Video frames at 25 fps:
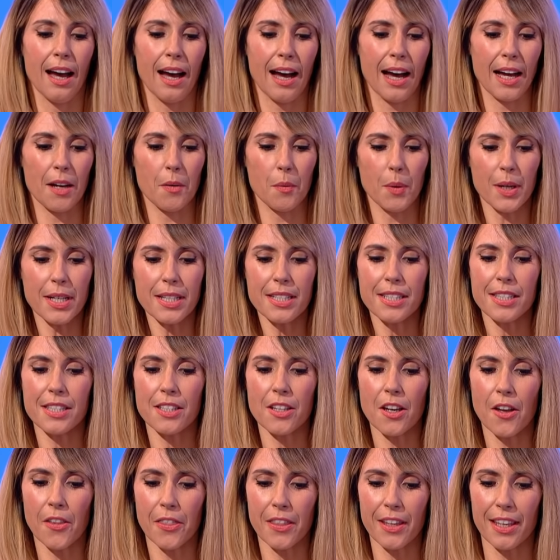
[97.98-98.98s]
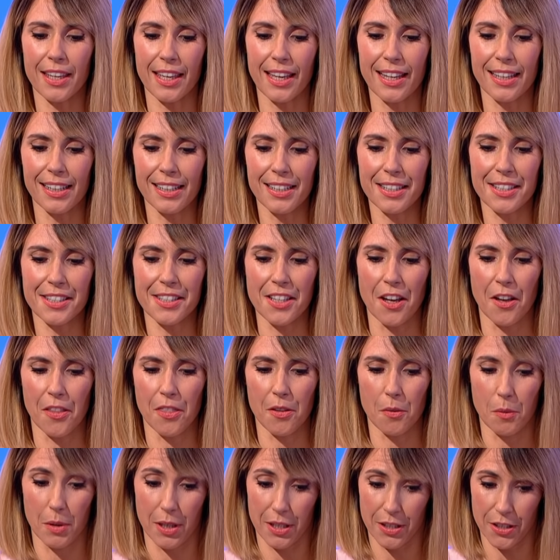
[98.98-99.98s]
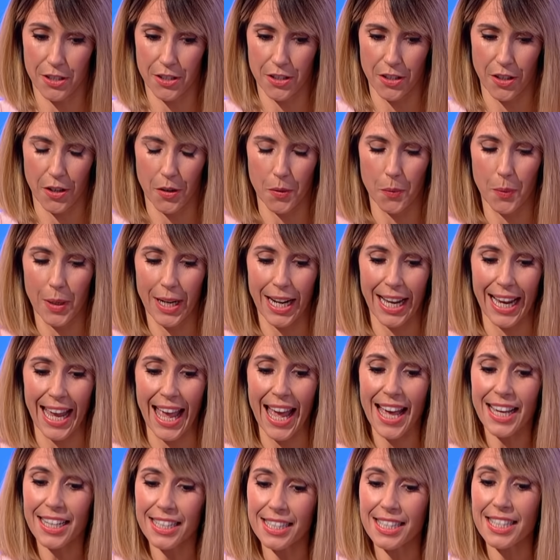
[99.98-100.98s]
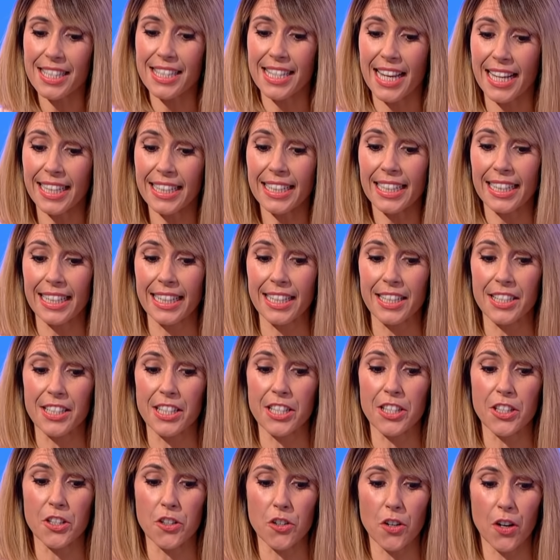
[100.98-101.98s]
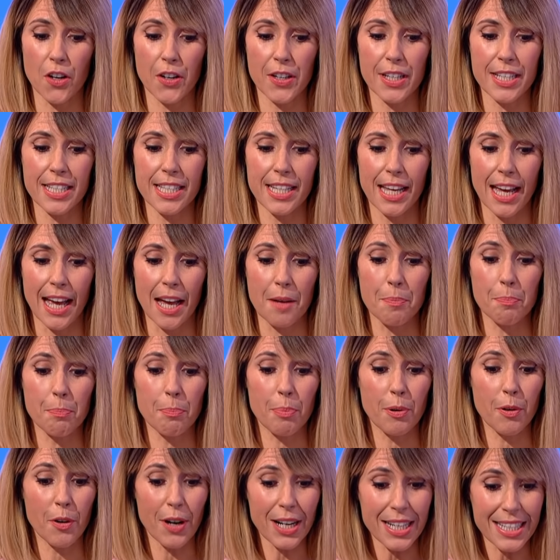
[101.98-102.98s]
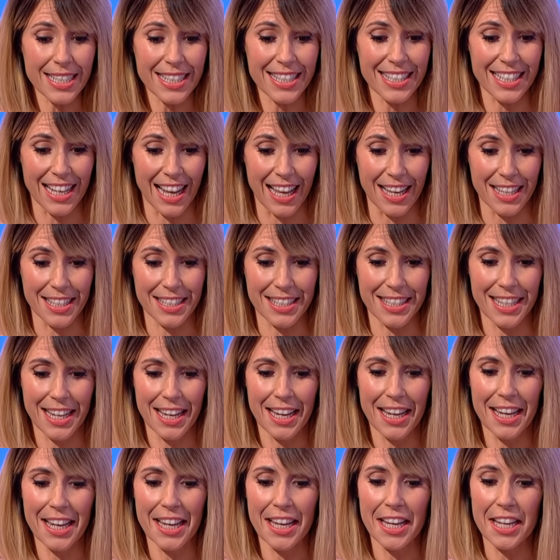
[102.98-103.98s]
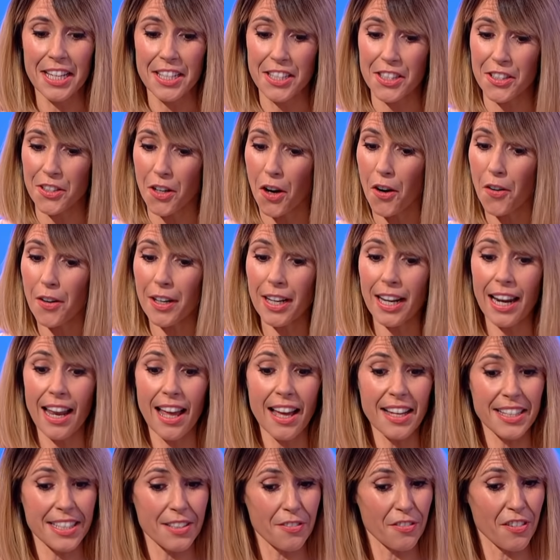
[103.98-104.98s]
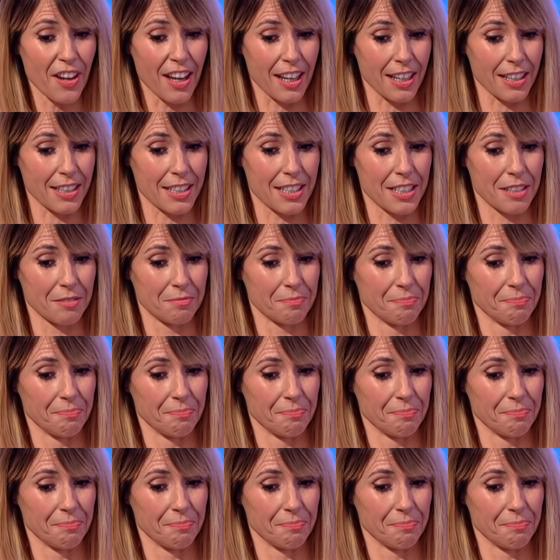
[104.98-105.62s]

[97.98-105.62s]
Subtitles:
I once got the giggles on The One Show when I accidentally destroyed a priceless historical artefact.